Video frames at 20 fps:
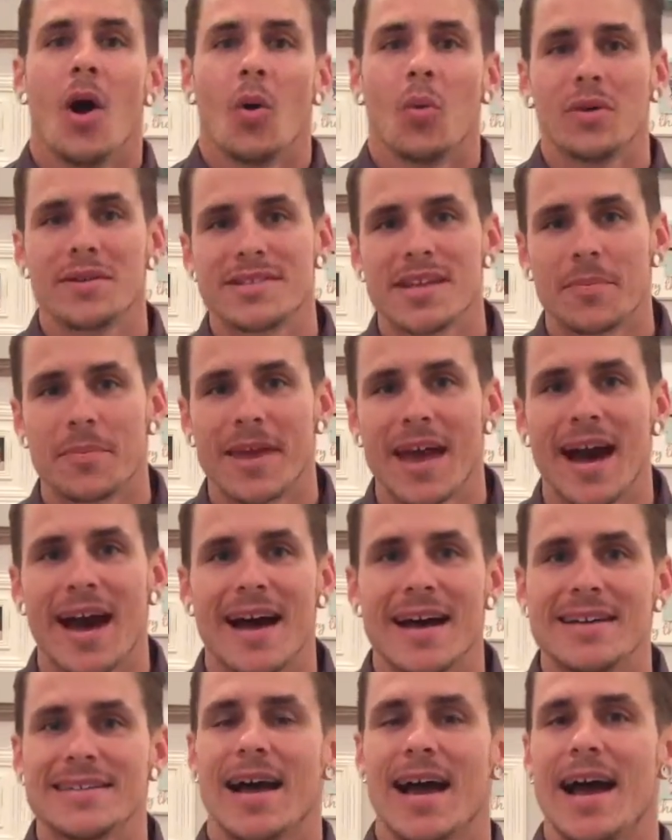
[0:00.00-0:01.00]
What's up
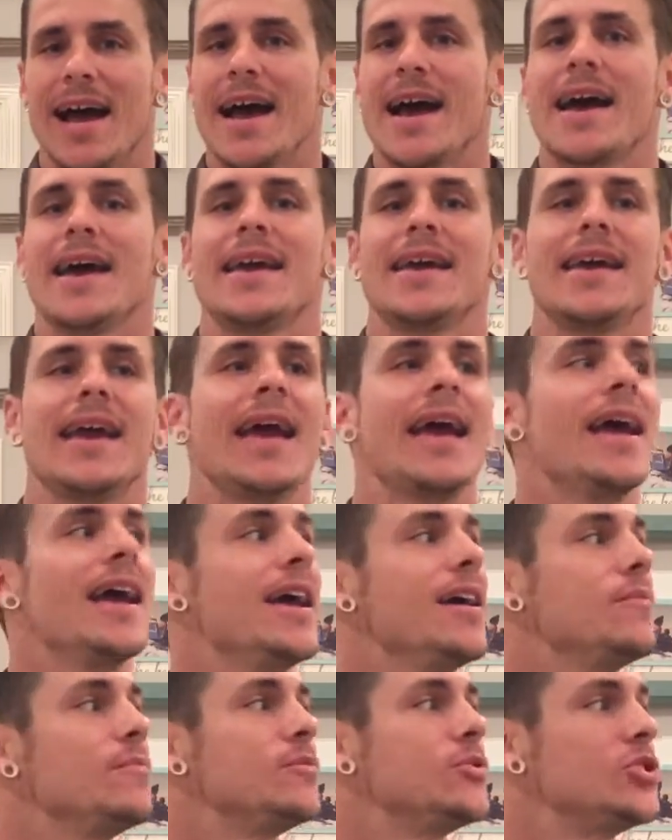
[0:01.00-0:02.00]
guys? I
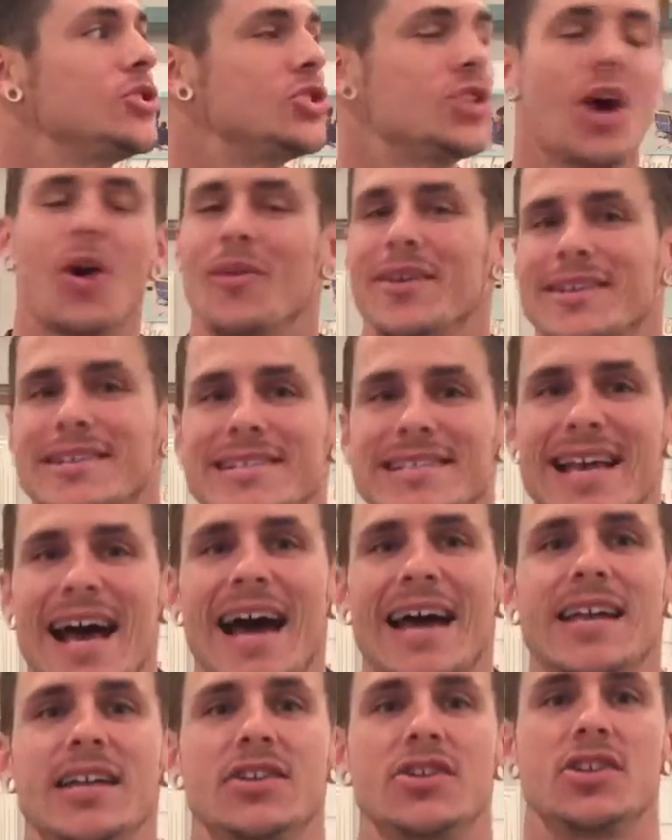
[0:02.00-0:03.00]
am so
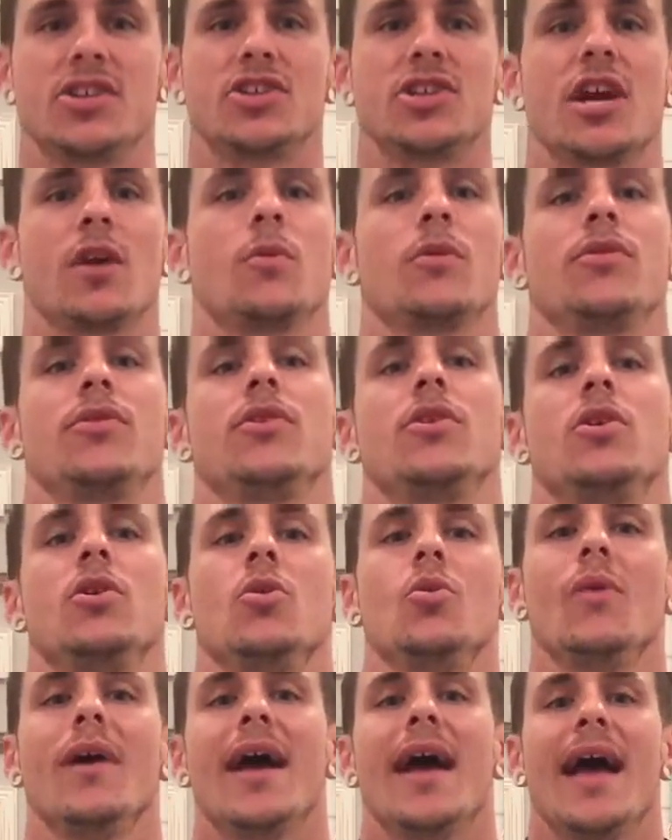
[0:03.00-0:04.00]
excited to share with
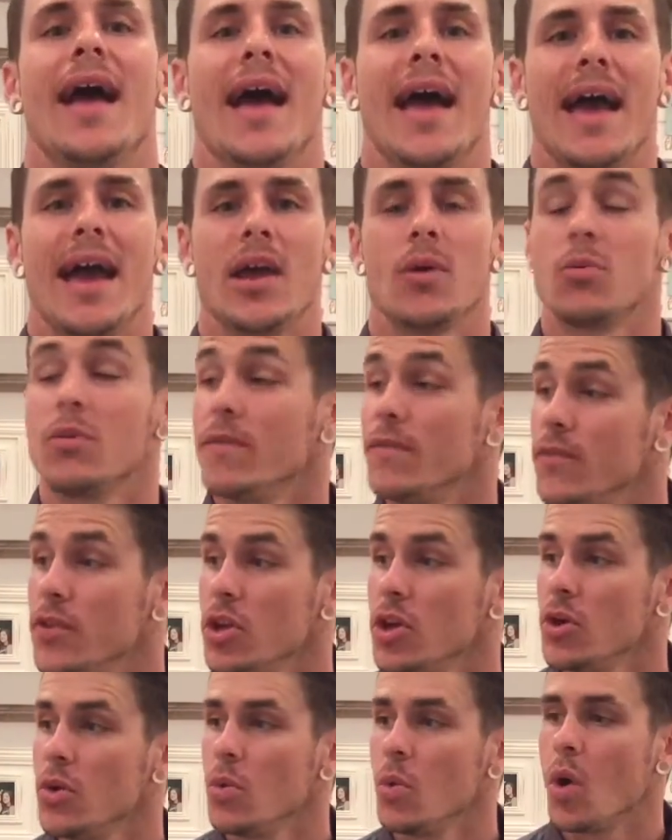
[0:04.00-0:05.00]
you a
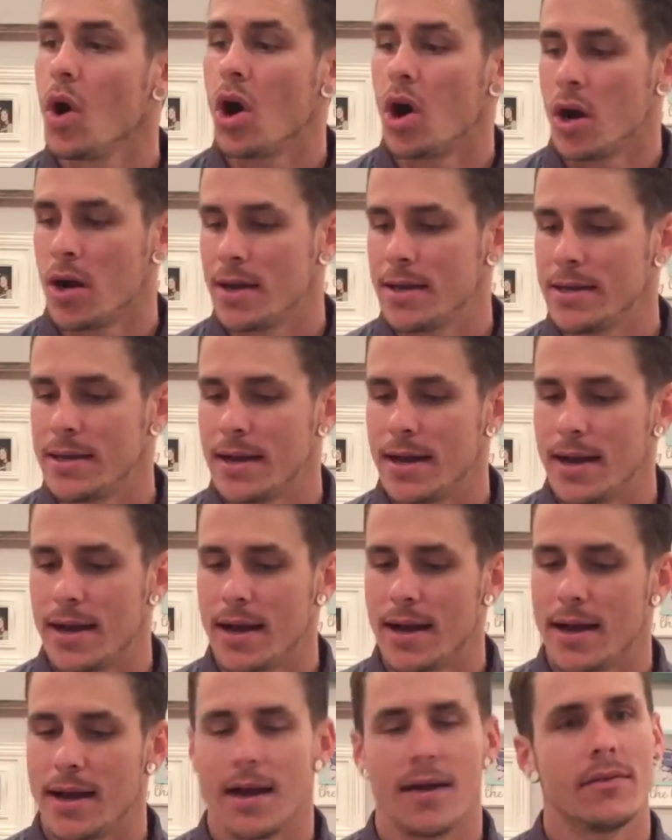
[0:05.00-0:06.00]
review on
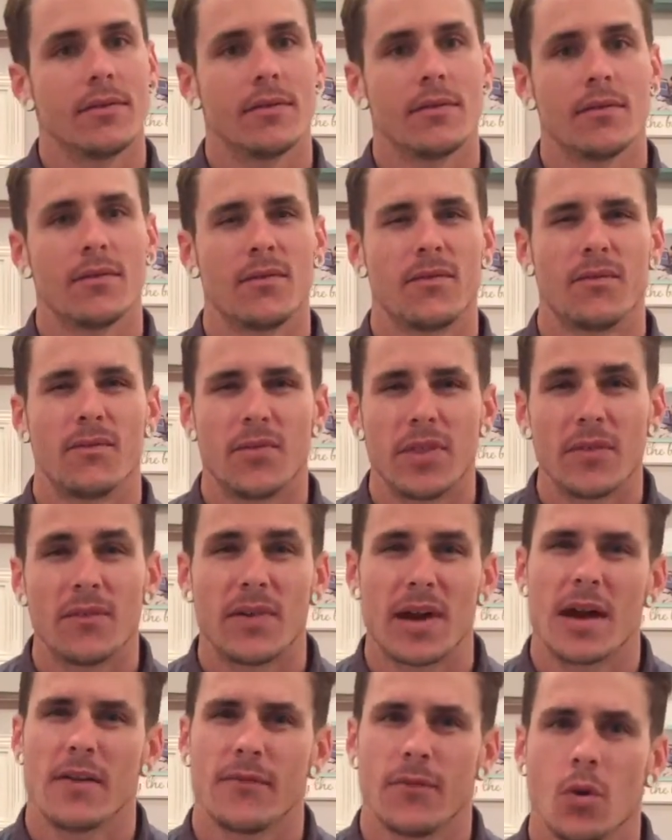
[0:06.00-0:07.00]
uh, the
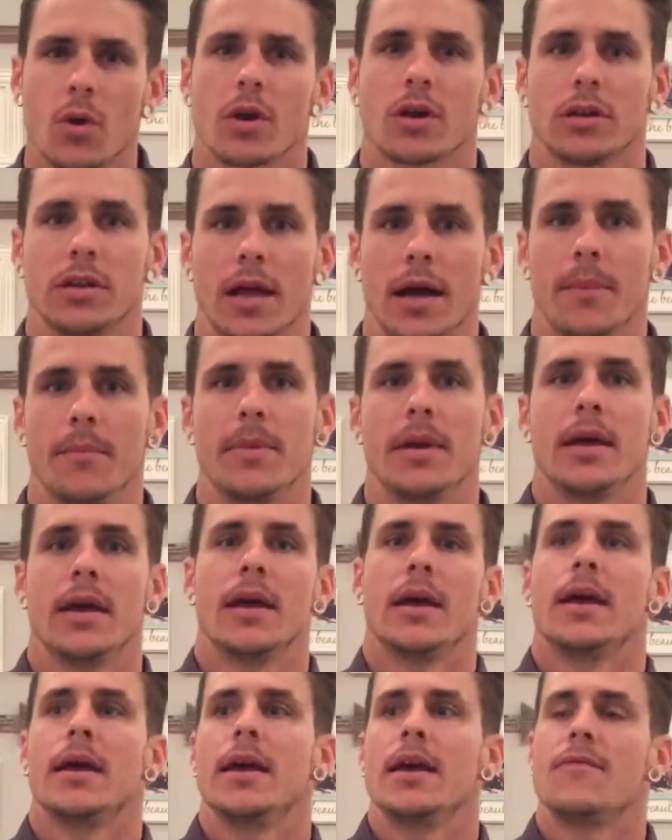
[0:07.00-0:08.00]
FiveFour Club.
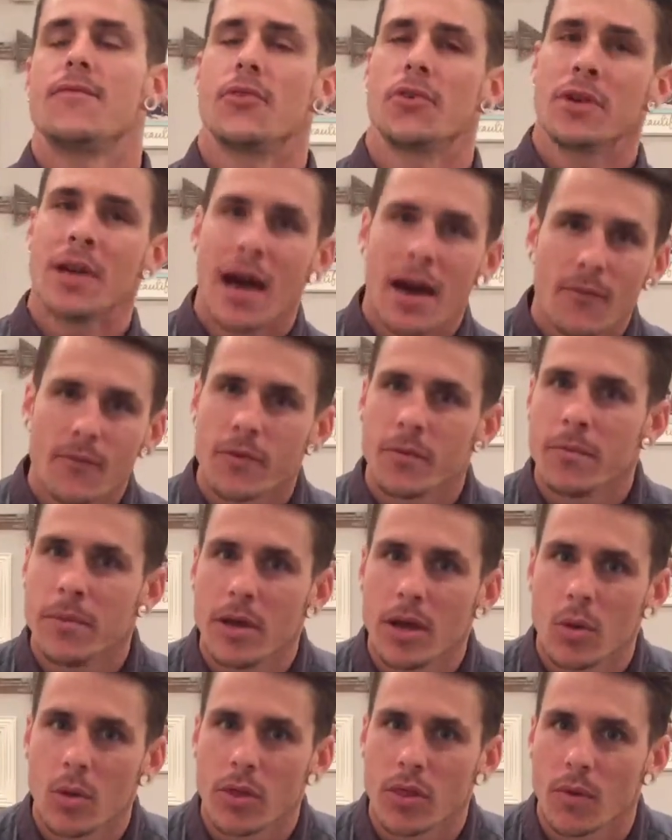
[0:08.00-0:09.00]
If you're not
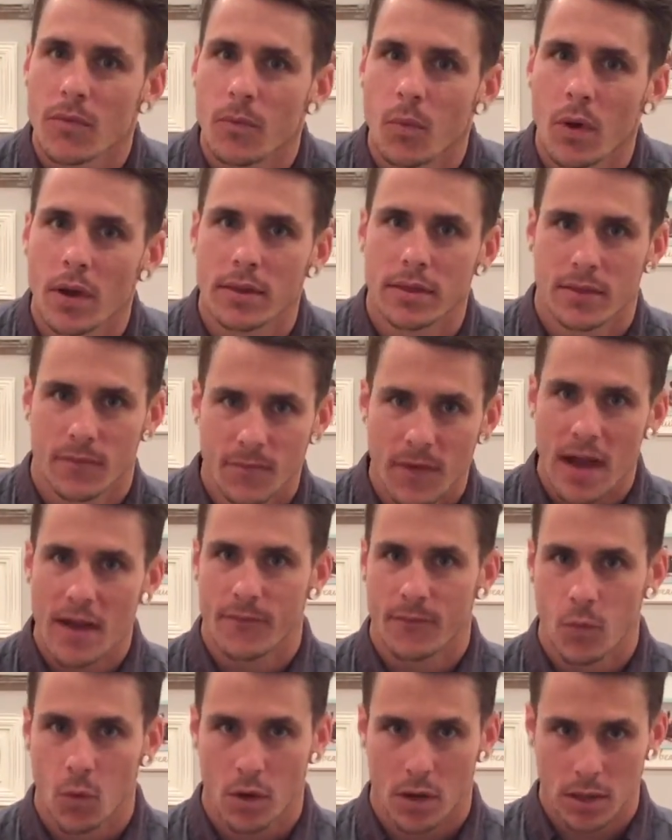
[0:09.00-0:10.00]
familiar with what the
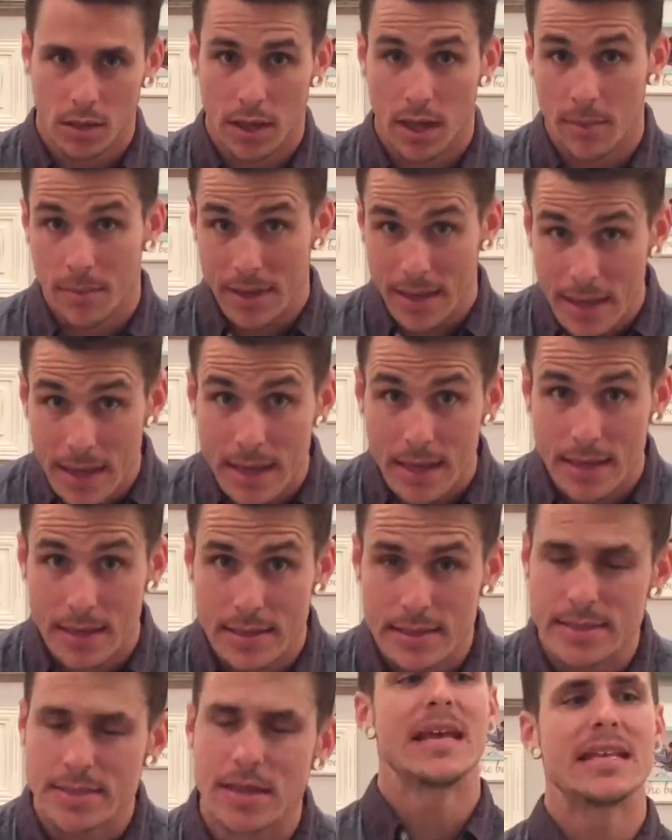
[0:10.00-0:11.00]
FiveFour Club
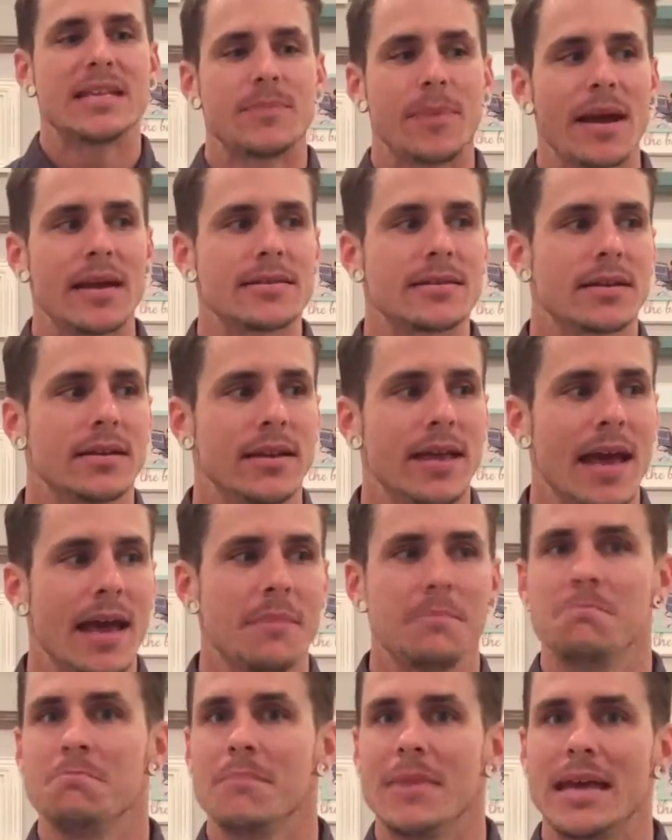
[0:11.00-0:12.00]
is, it's basically a
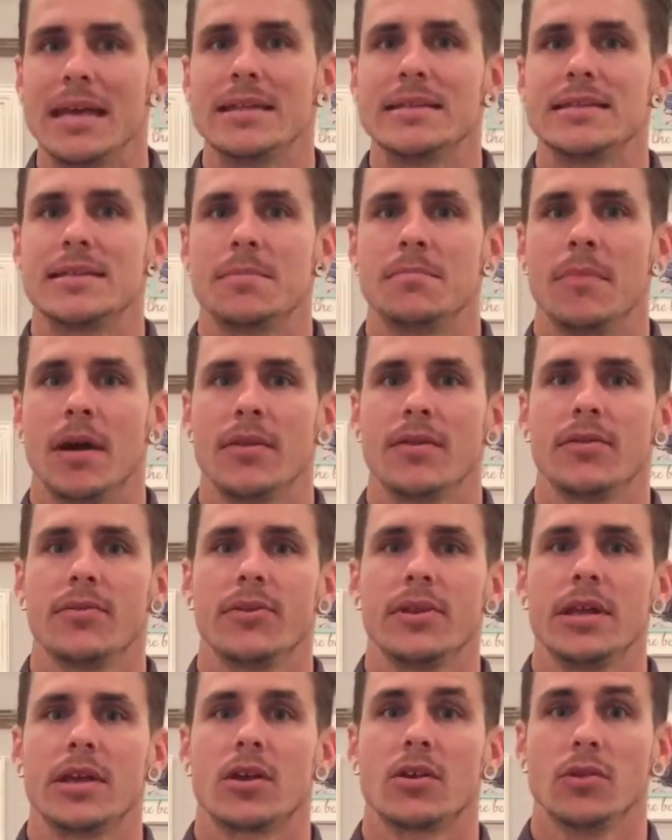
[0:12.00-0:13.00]
men's
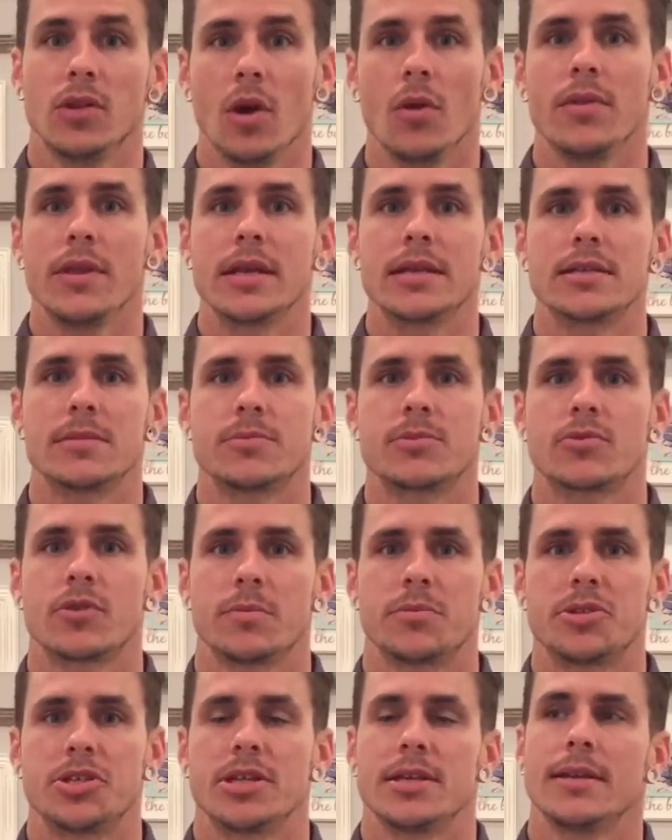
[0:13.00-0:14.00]
monthly clothing
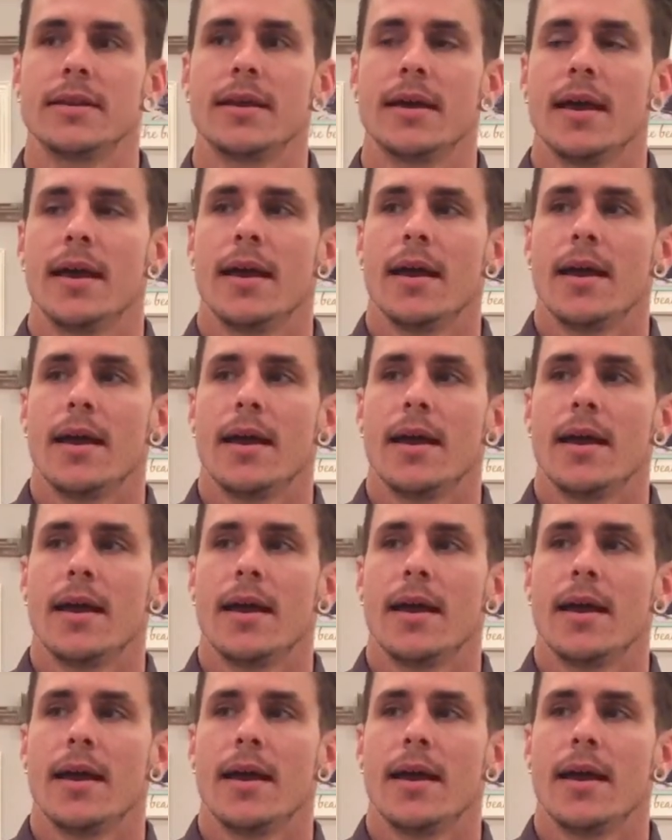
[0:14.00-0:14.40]
subscription.